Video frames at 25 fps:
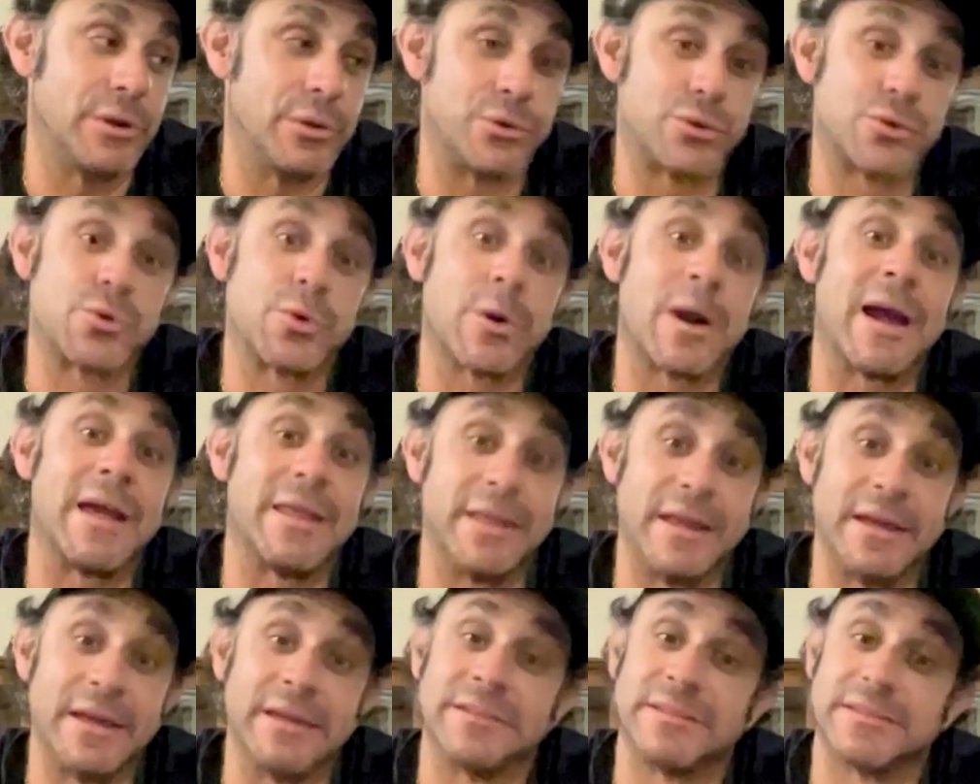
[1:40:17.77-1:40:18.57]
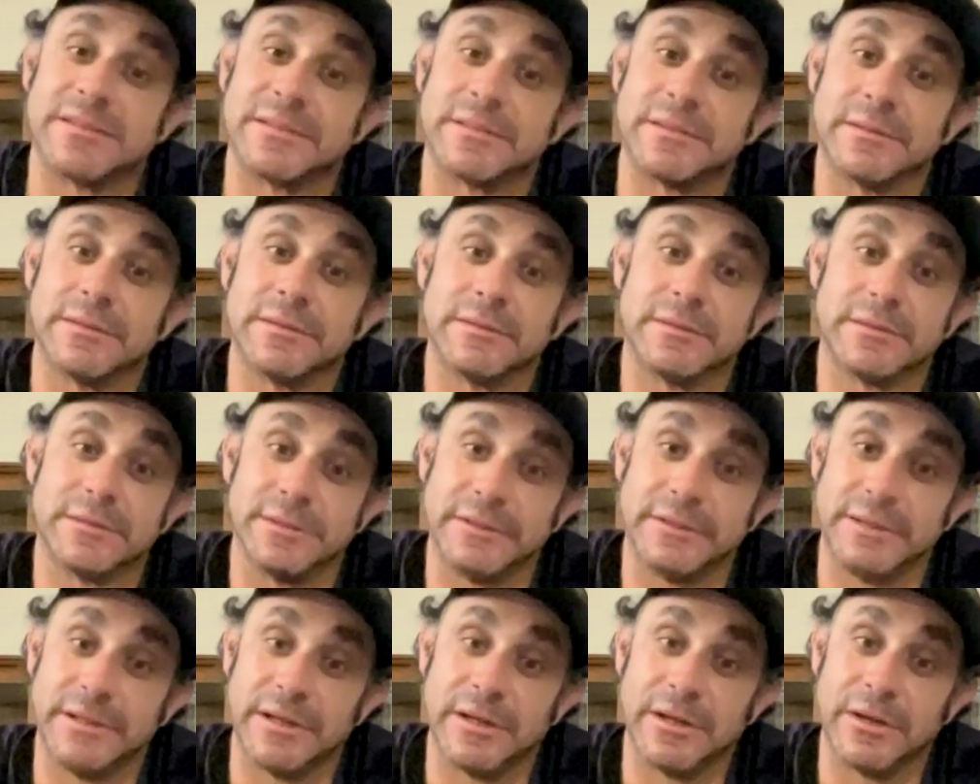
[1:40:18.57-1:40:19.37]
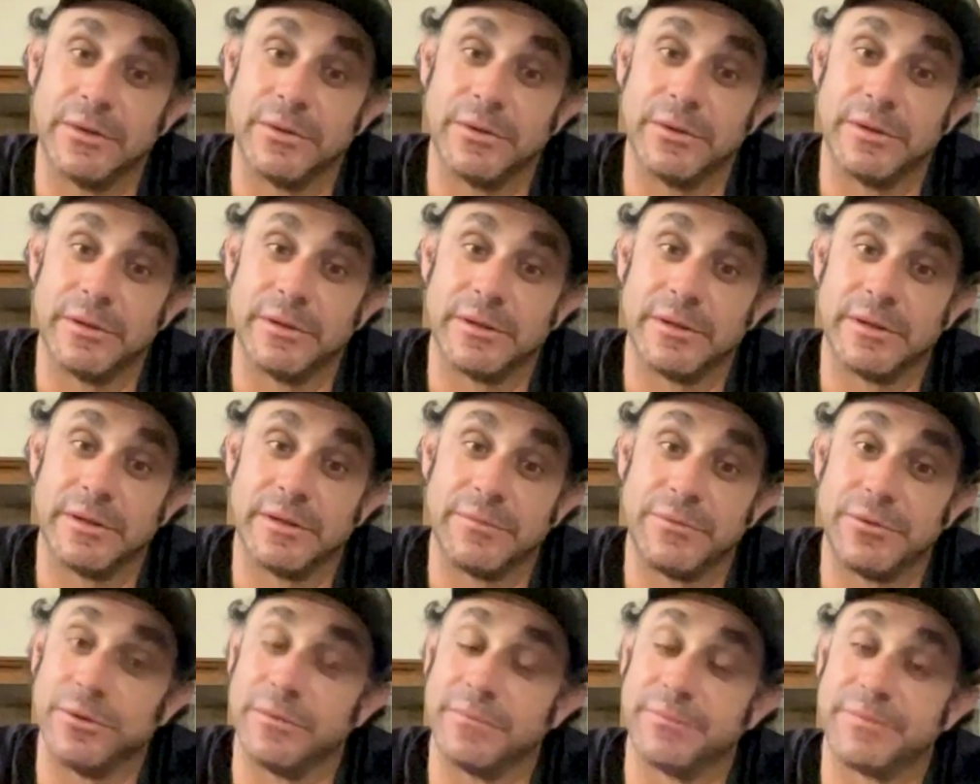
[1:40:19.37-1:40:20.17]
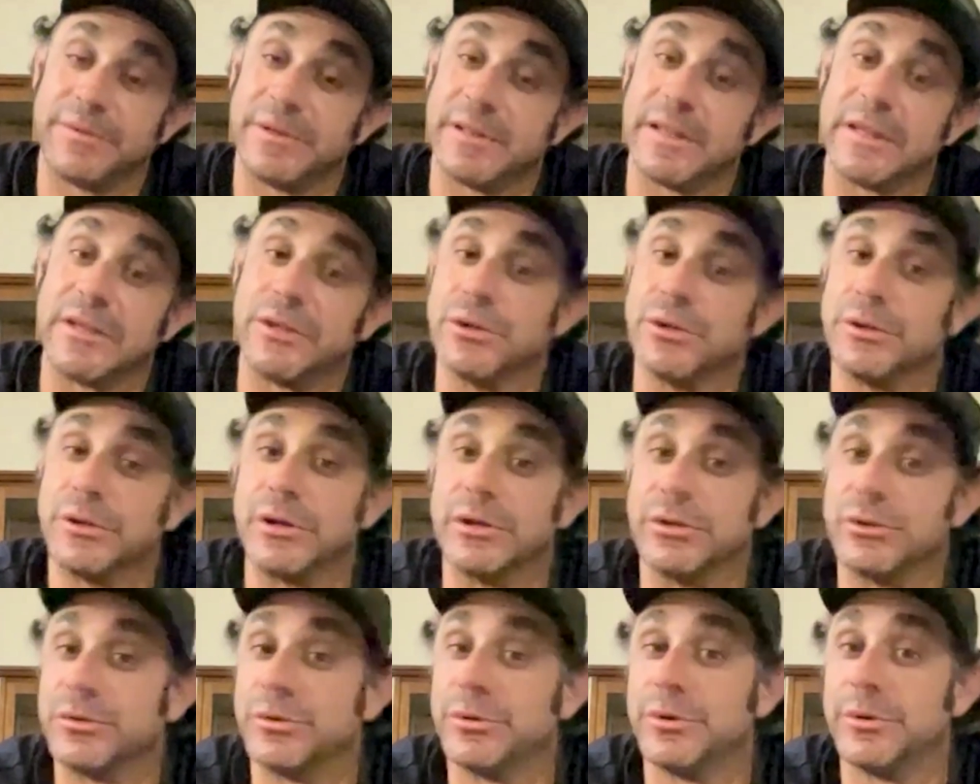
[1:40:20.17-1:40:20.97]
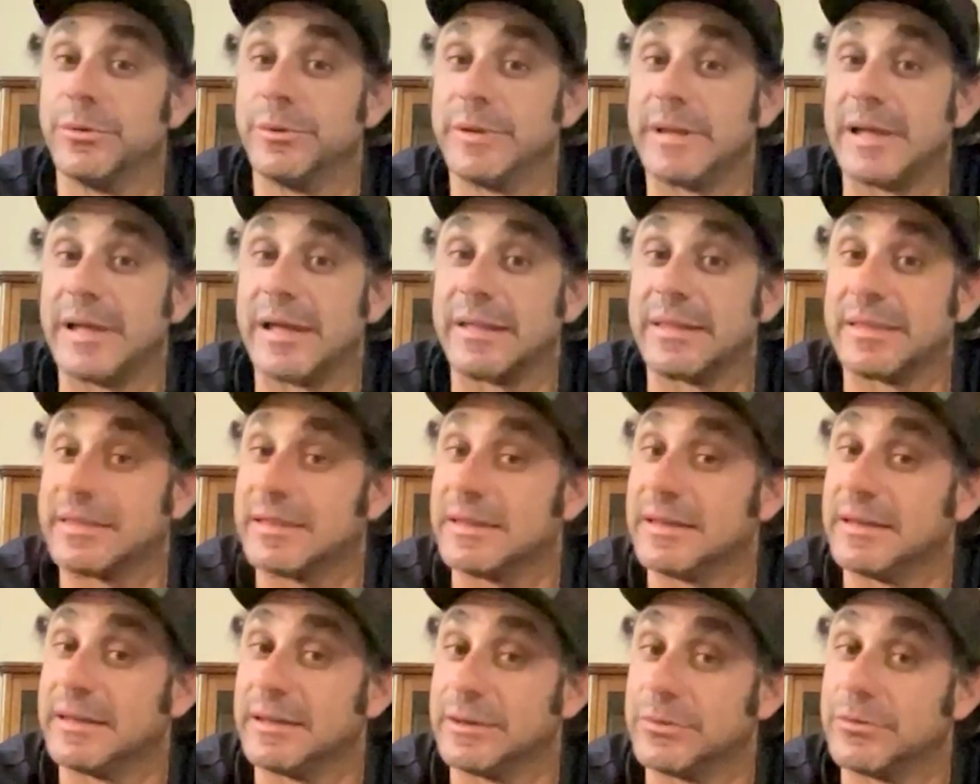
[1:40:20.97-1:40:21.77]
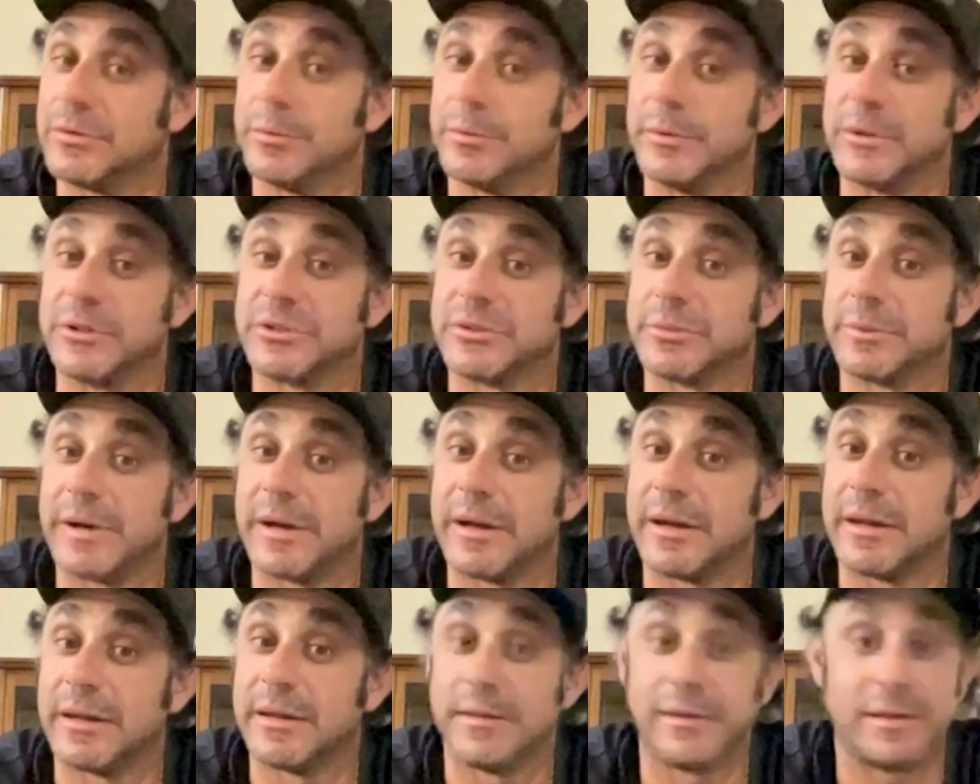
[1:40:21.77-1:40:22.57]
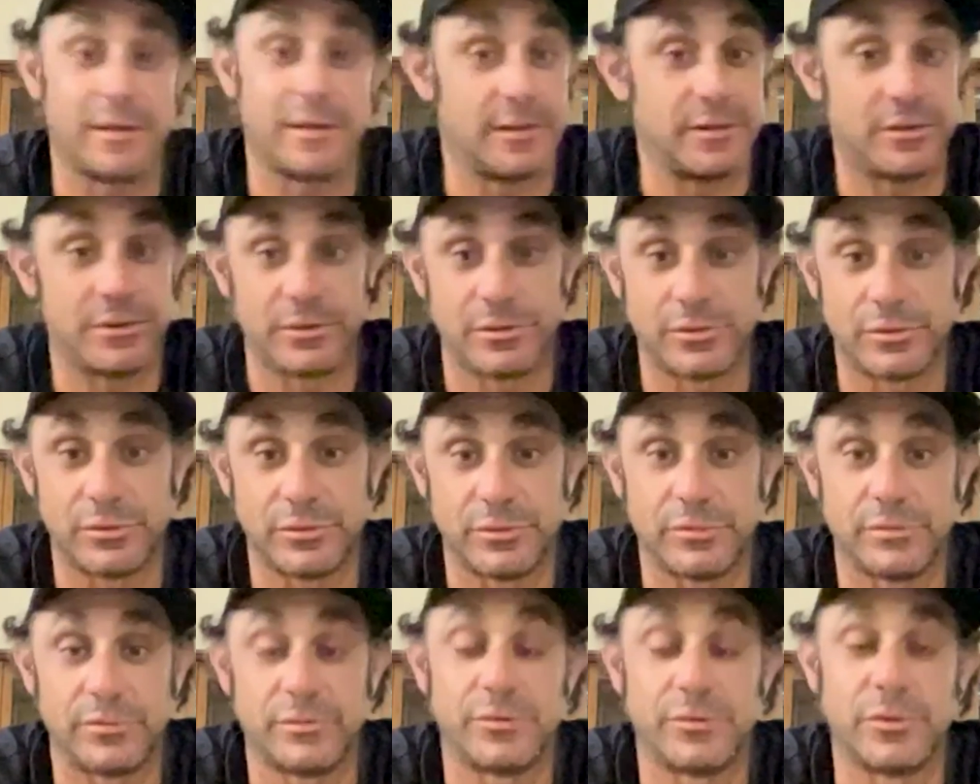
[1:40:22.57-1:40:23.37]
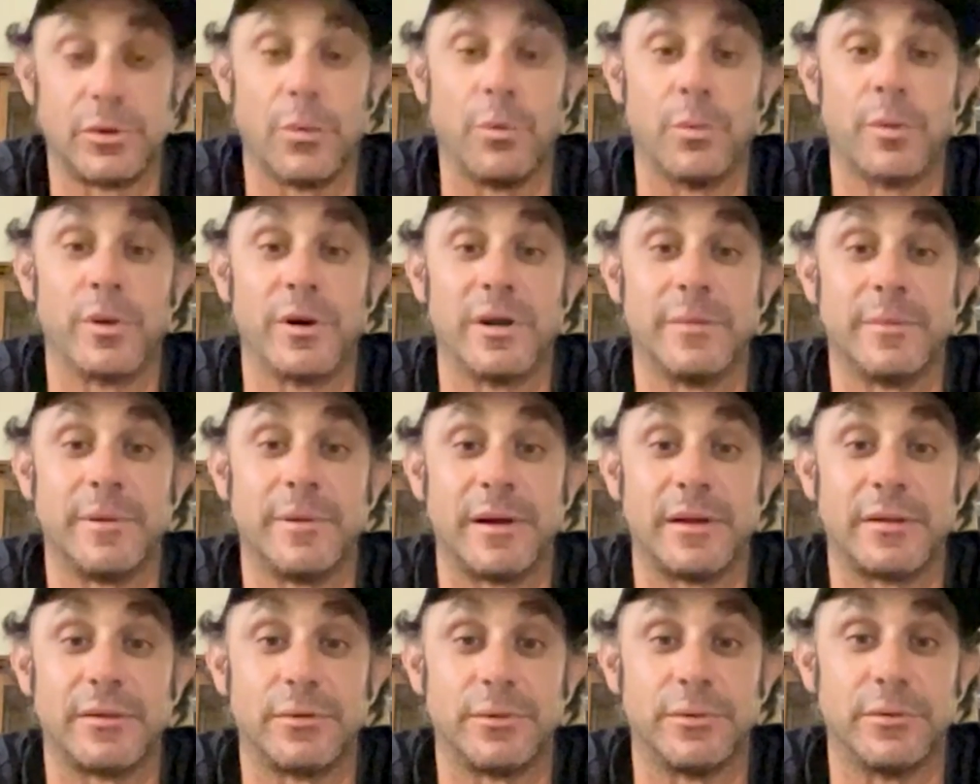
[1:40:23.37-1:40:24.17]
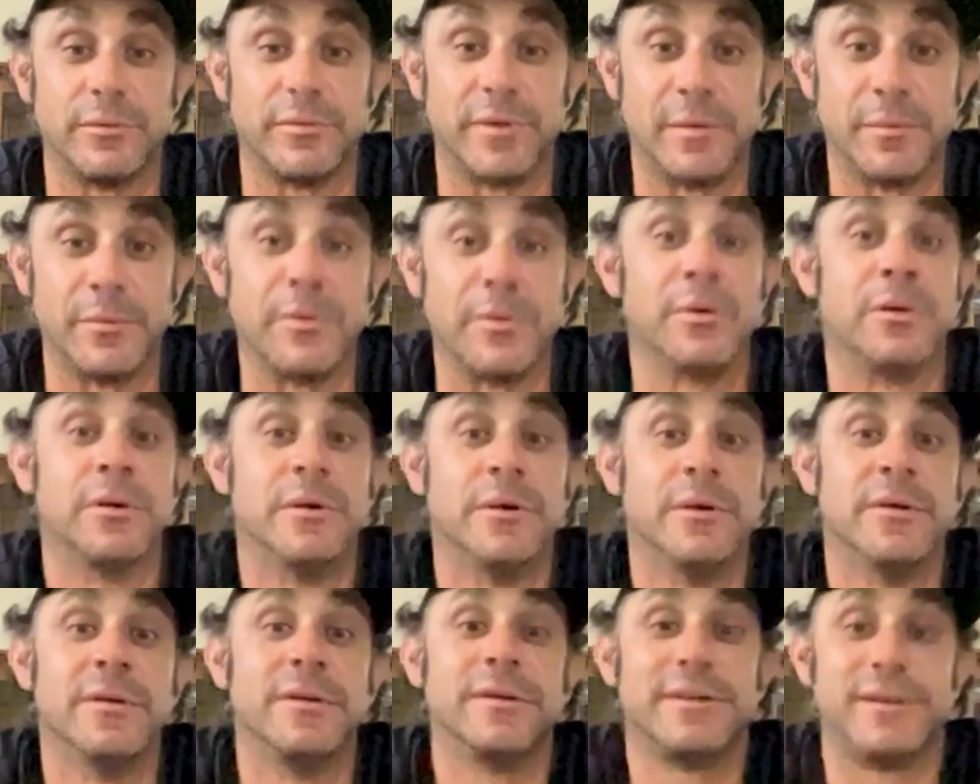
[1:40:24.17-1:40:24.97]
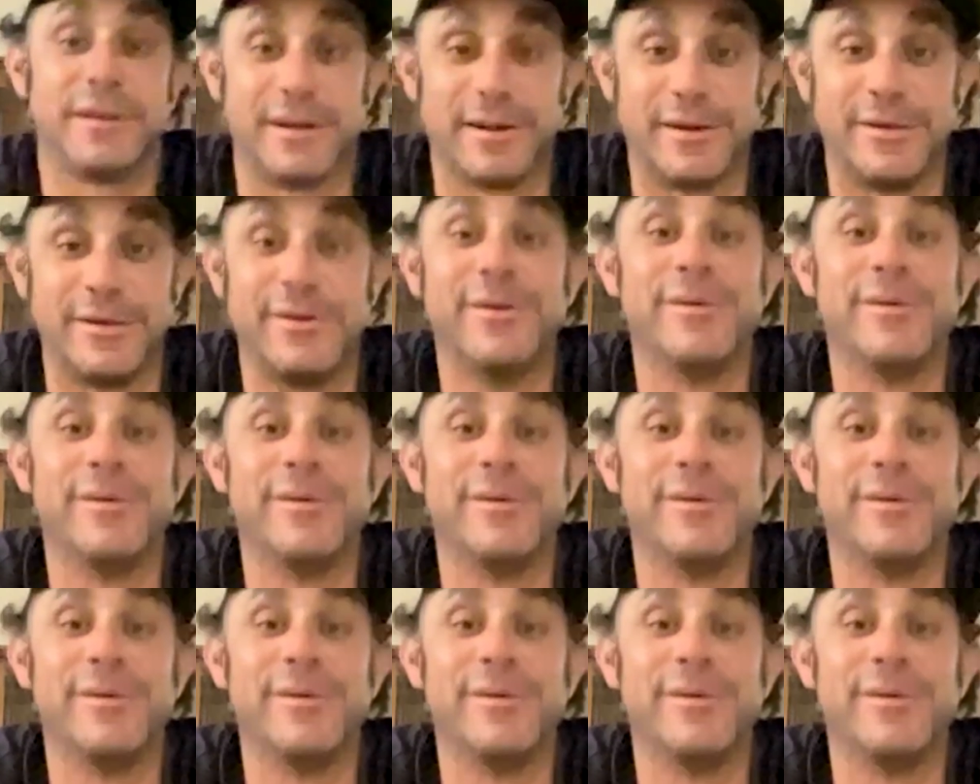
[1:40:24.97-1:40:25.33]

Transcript: try this. You know, if you don't feel like you can do it without thinking too much about it, then don't worry about it till November. You know.